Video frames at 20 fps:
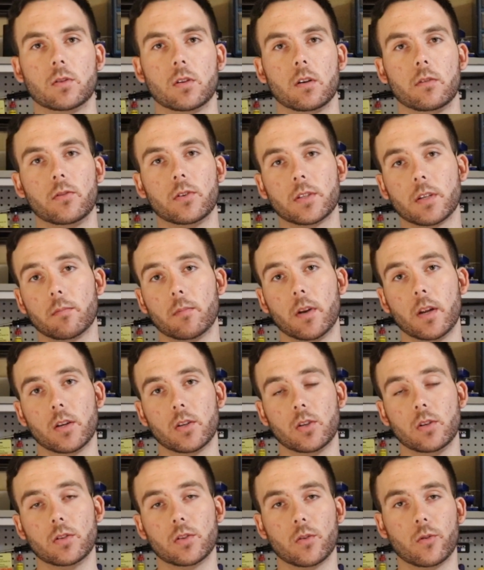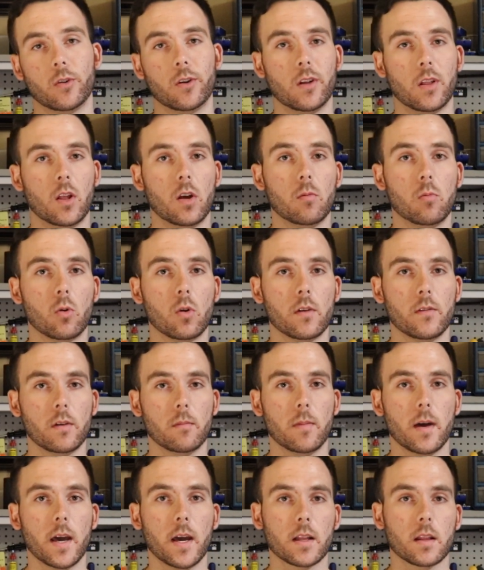So if you're somebody that shoots a really low point
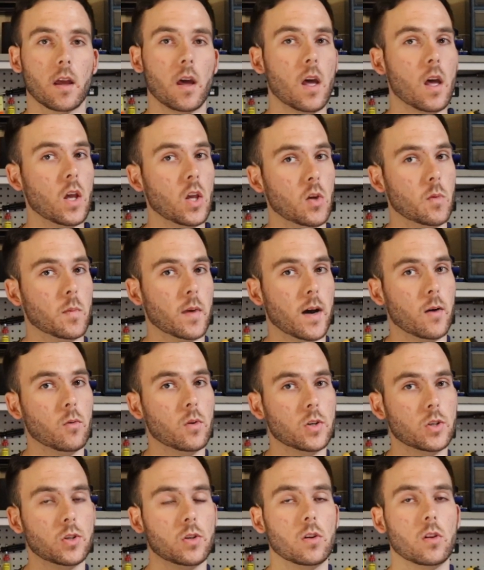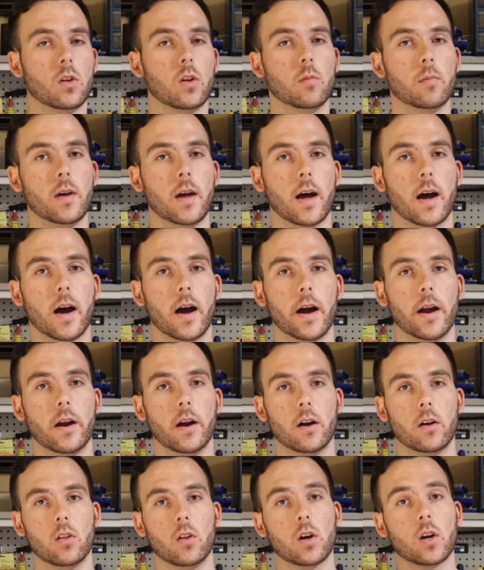of impact, you might want to shoot a little bit
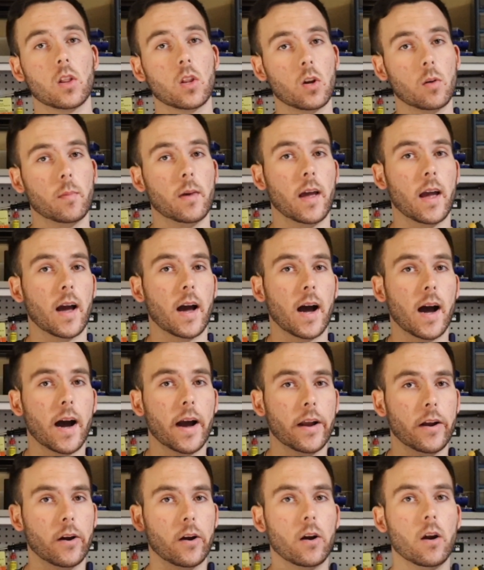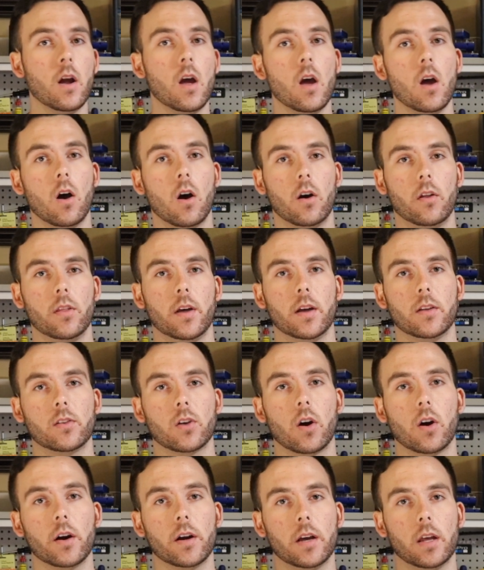higher, look a little bit higher on that
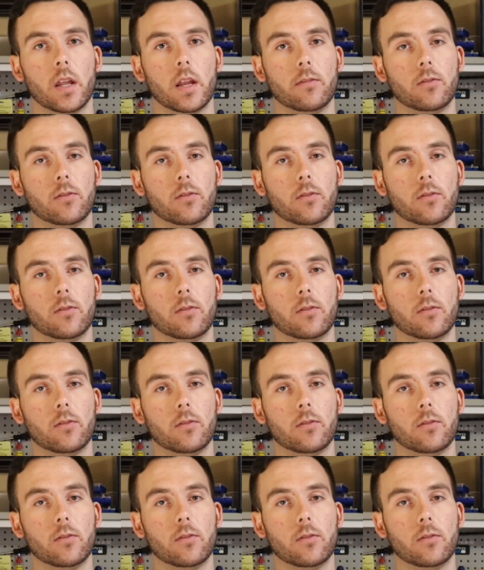target.